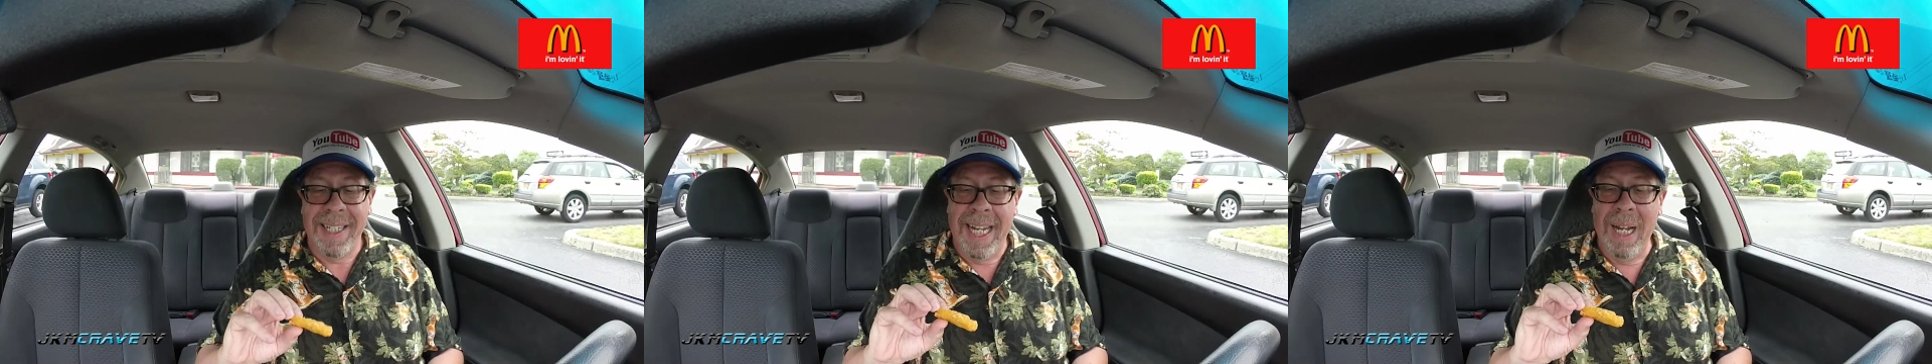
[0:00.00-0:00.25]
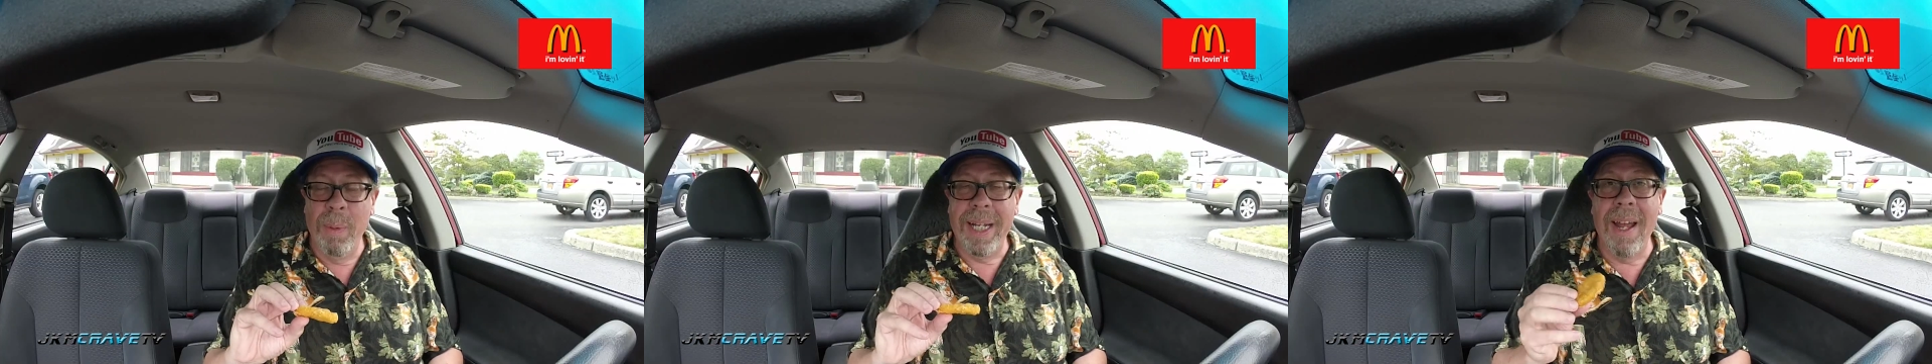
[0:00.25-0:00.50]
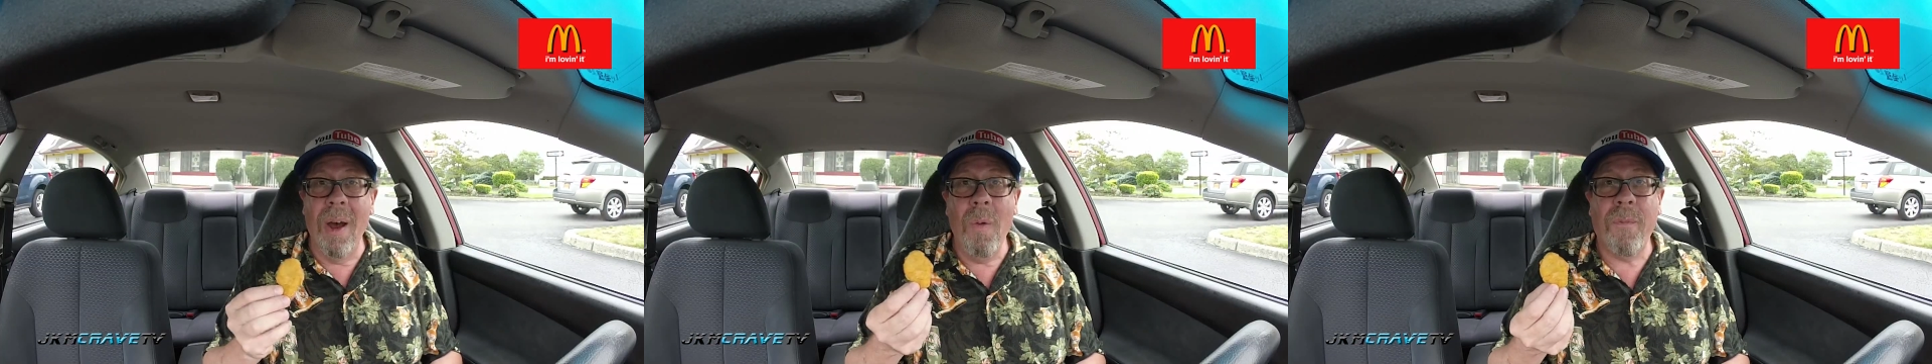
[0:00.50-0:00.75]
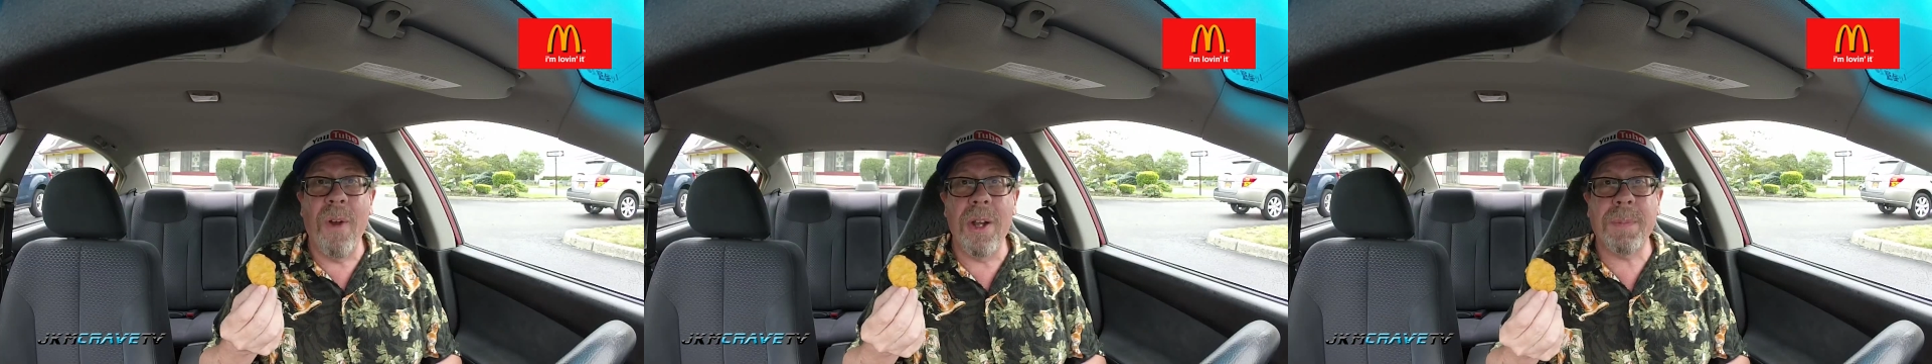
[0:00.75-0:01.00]
Here we go,
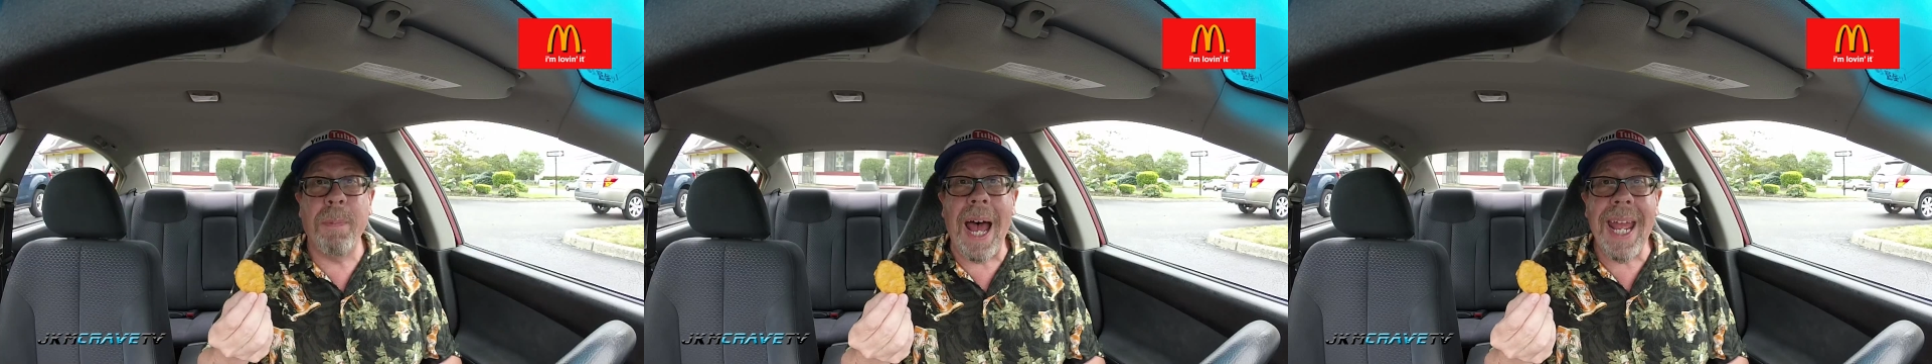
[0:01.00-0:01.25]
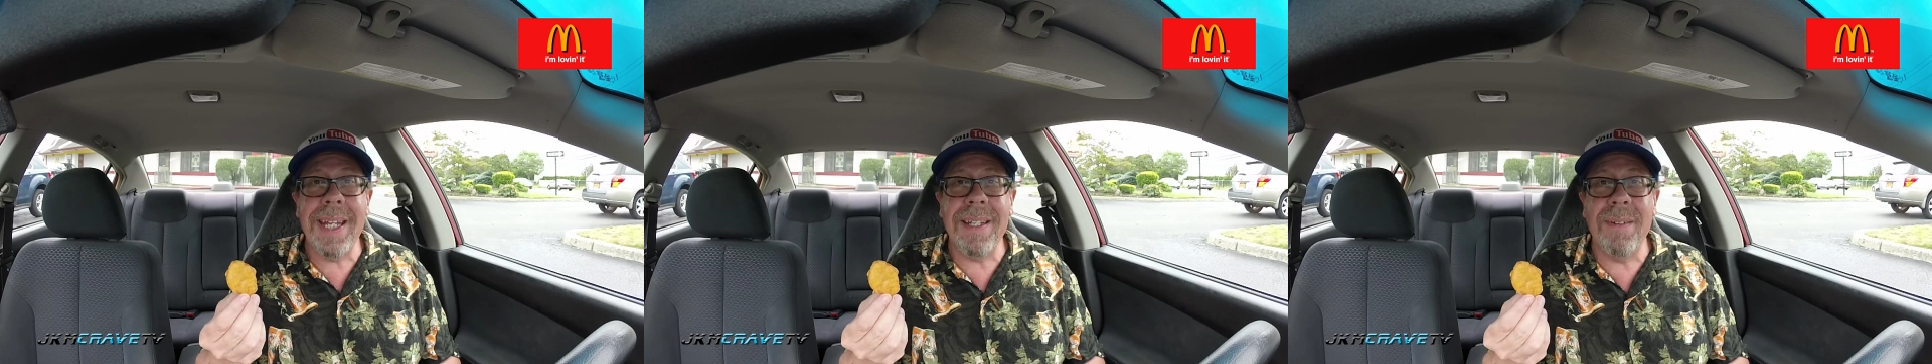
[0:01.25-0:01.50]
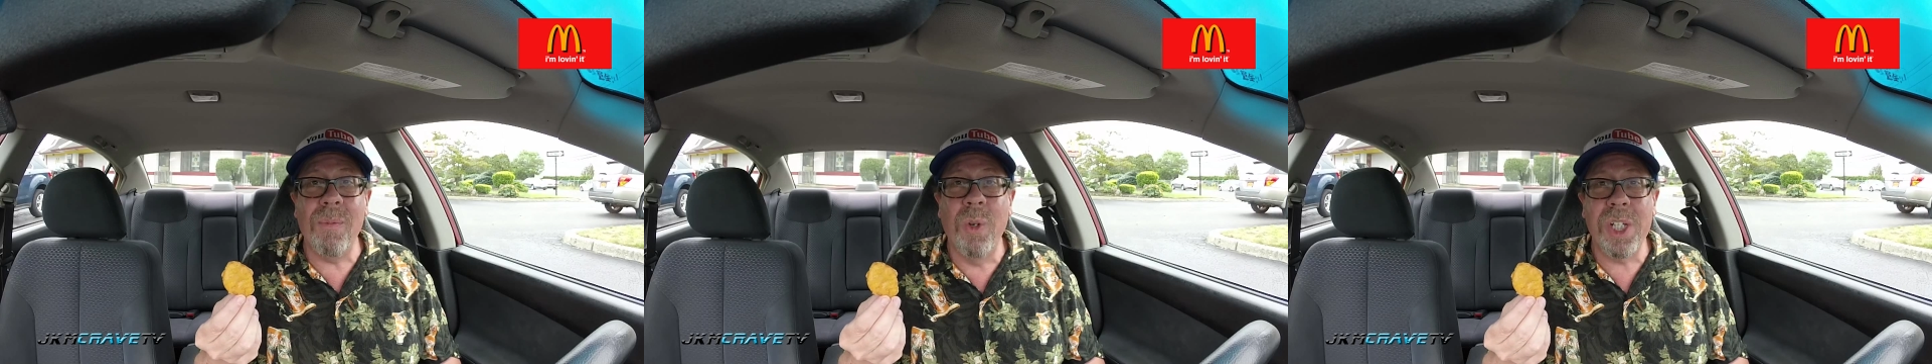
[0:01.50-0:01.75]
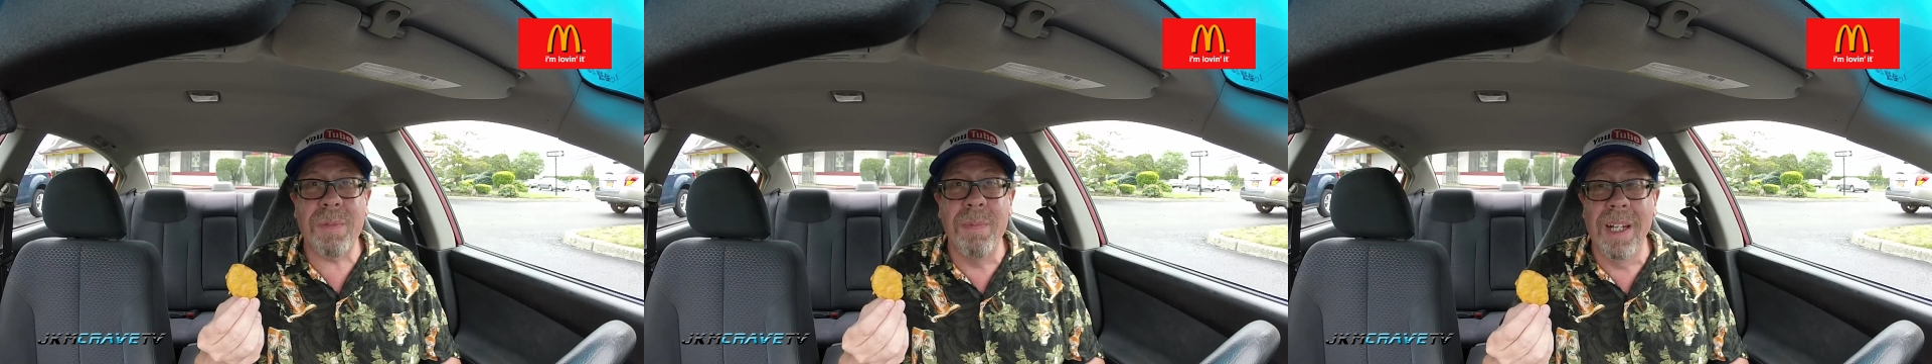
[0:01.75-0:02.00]
first bite. Wish